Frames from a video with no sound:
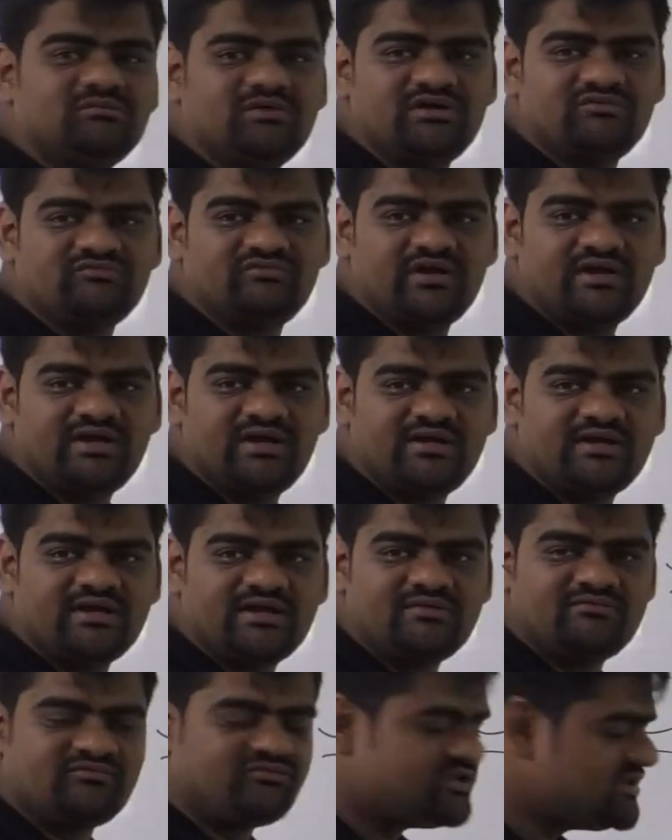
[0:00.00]
infinite
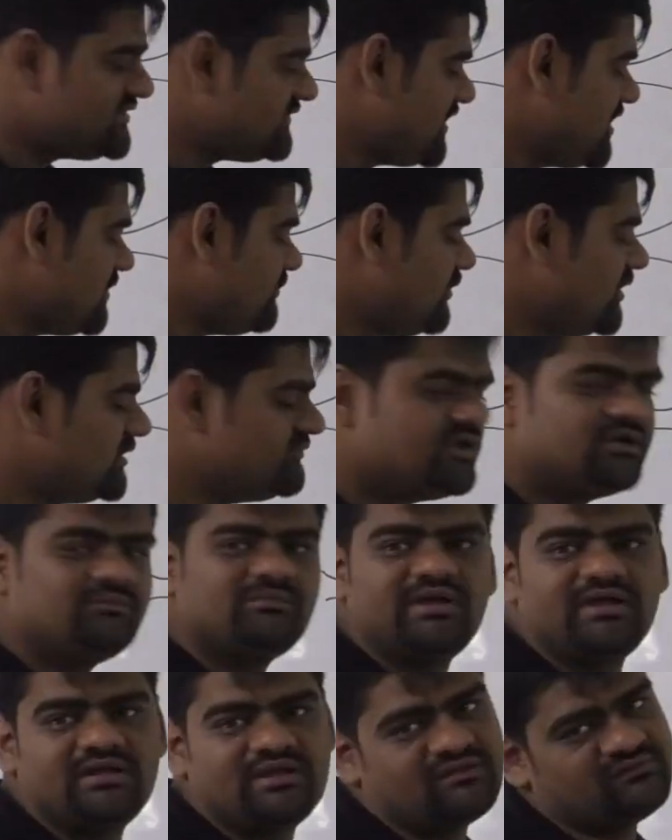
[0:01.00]
terms which is a upon 1
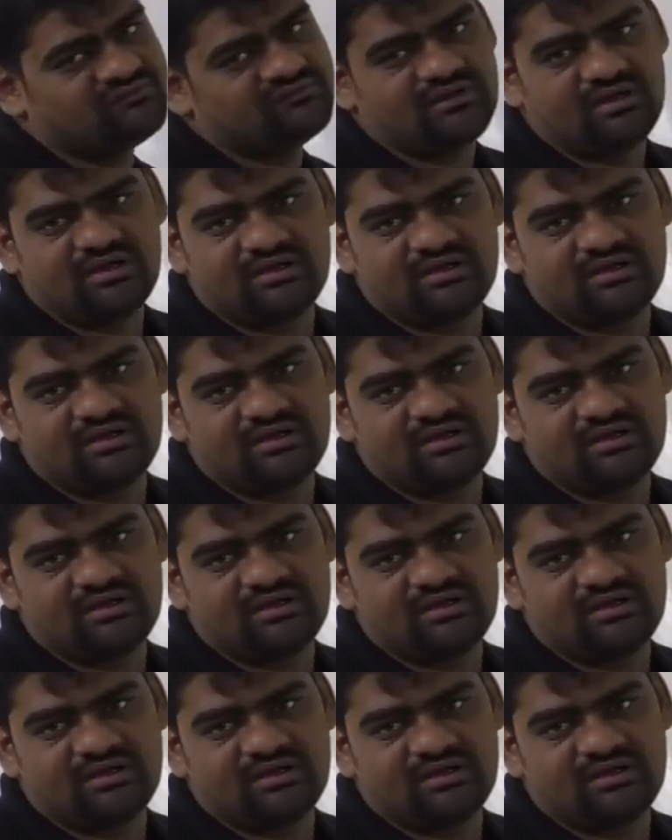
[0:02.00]
minus,